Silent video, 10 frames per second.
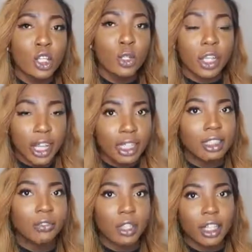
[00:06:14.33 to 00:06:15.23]
you can get a
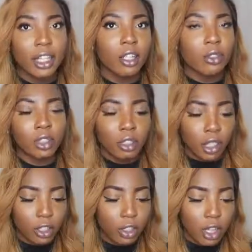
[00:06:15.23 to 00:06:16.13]
different kick, or
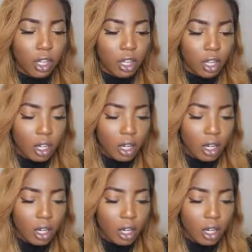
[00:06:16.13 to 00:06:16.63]
like you can